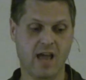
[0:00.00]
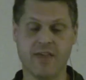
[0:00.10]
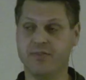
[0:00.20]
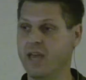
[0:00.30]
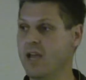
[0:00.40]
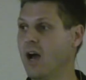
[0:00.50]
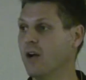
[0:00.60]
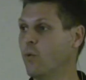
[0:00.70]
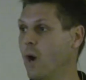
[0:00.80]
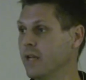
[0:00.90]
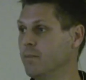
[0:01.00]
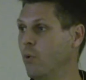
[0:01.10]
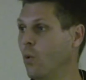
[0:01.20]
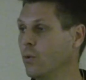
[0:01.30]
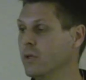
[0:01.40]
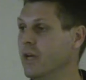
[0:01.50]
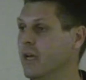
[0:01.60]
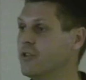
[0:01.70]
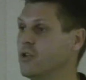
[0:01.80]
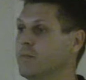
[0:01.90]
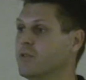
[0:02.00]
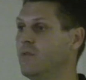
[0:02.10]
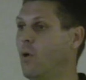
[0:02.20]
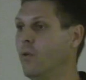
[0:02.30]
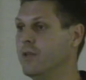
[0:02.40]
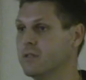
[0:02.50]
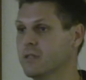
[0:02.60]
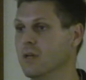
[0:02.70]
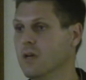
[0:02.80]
and they are quite important in terms of all this